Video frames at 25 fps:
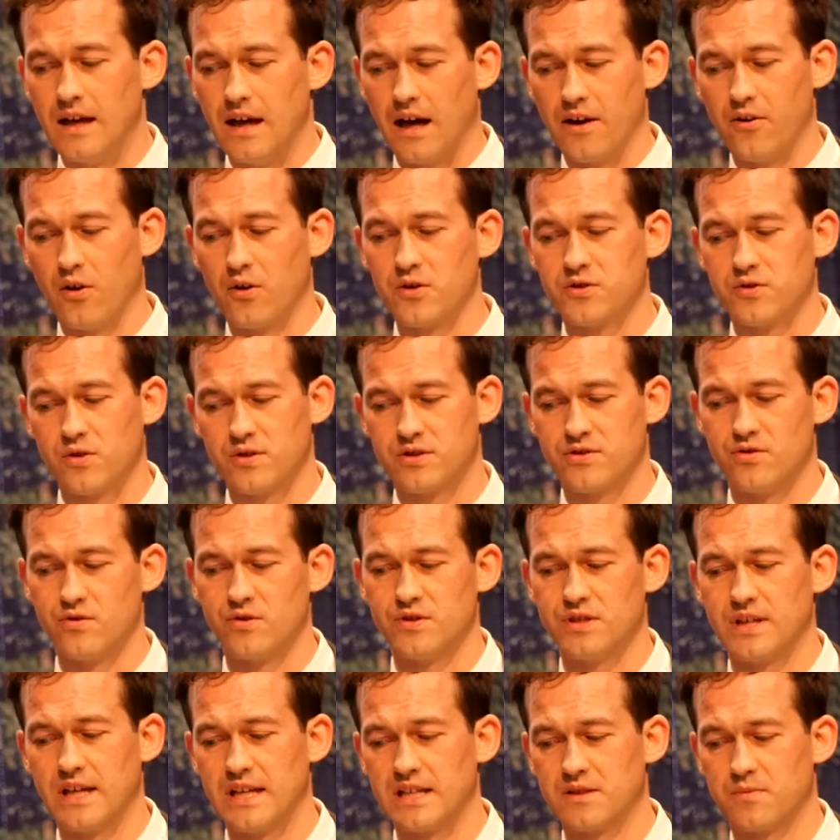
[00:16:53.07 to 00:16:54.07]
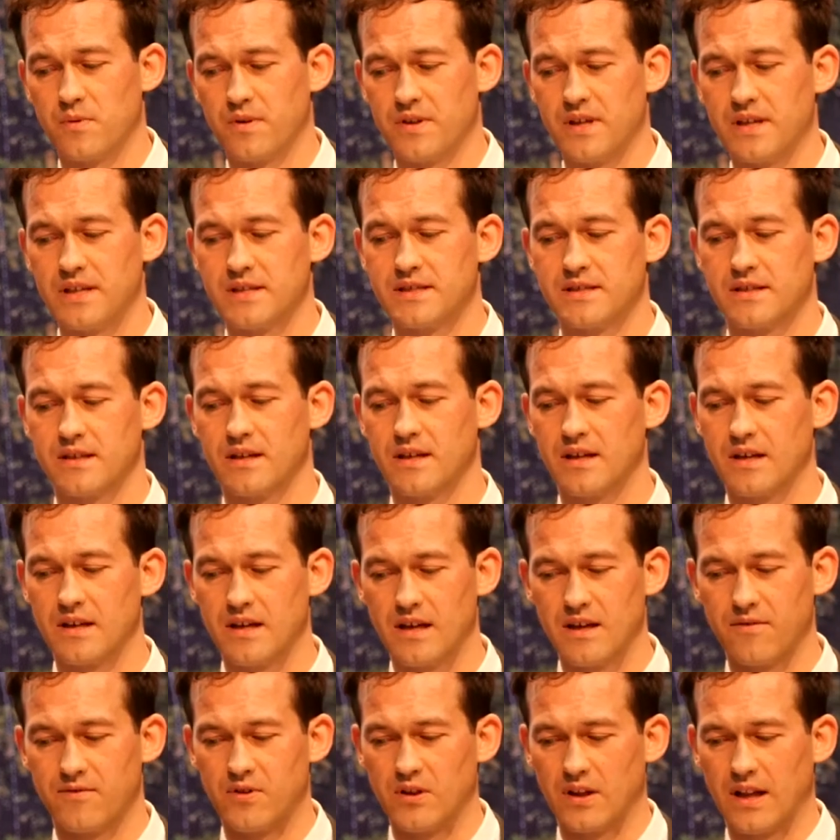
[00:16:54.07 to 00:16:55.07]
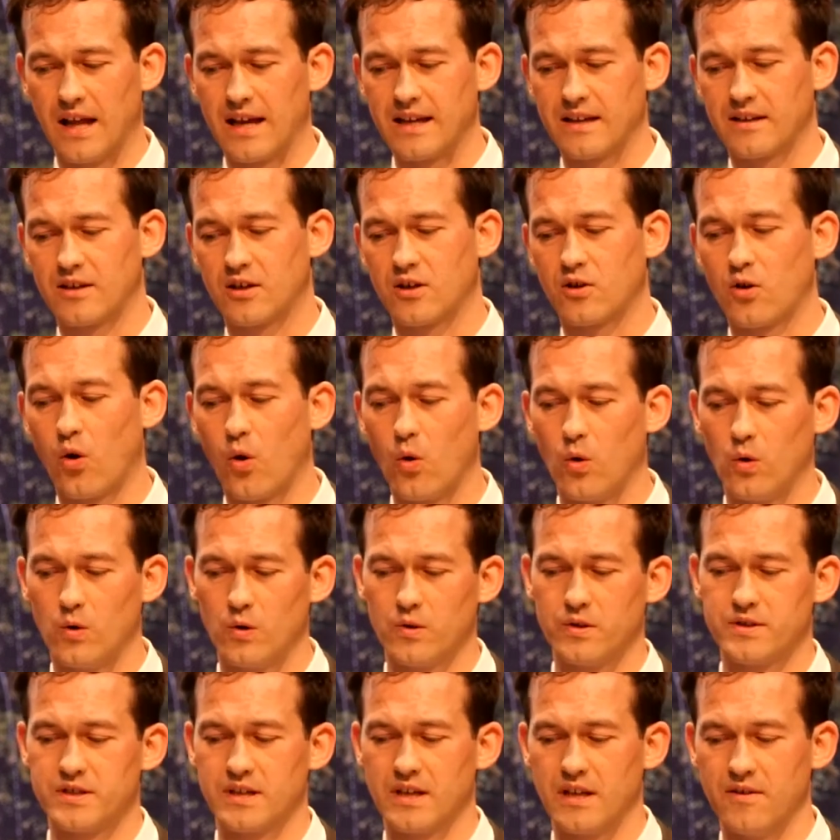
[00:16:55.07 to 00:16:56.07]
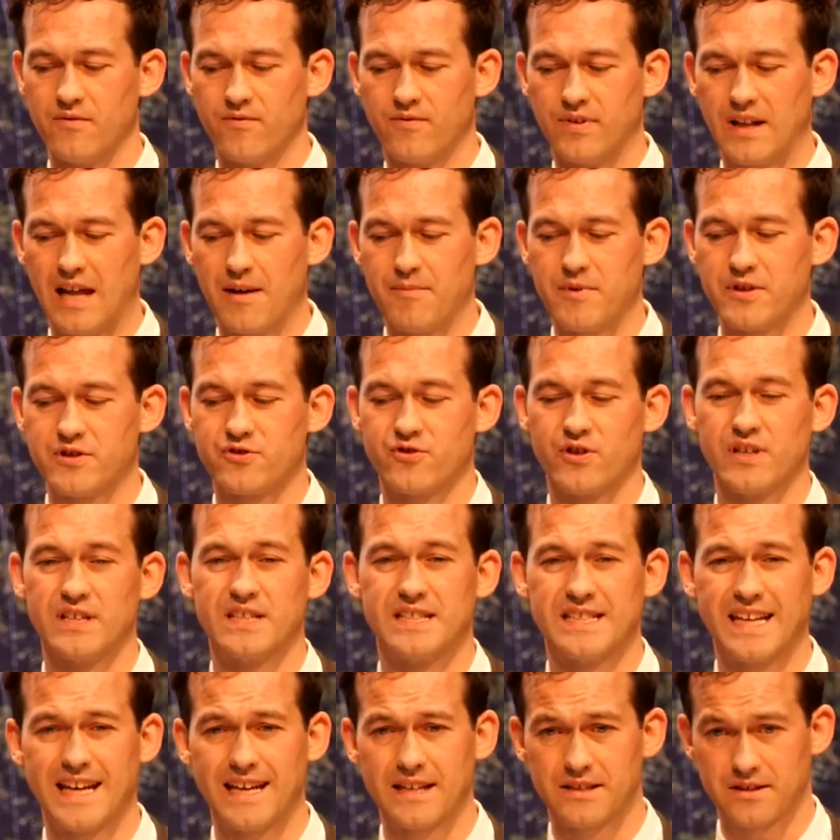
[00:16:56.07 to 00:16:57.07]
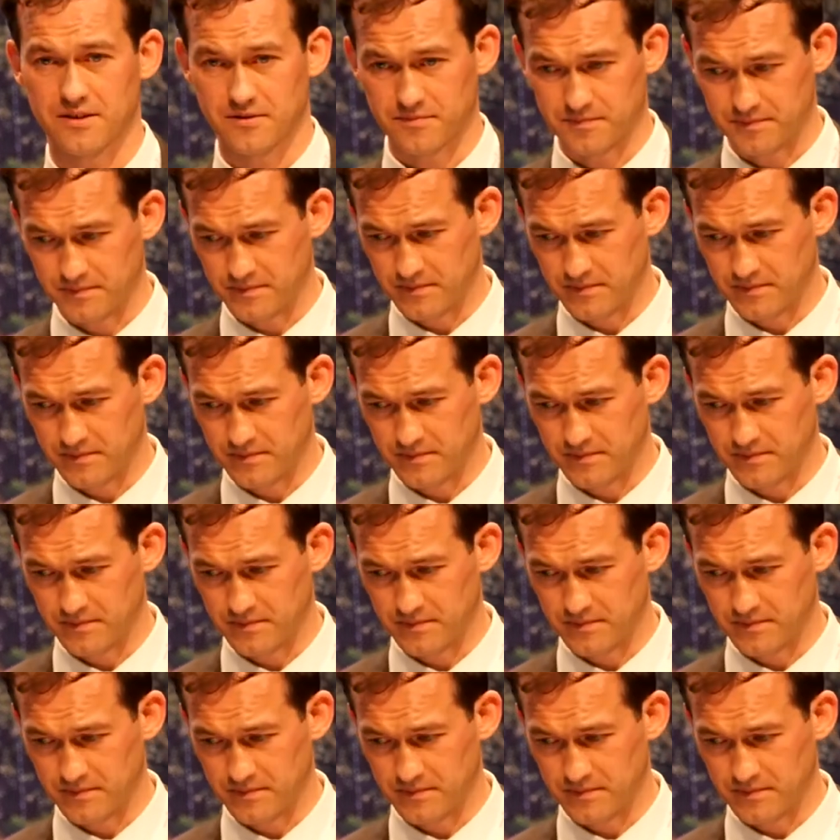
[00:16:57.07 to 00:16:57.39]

and also associates with this, if you like, cold inflammatory state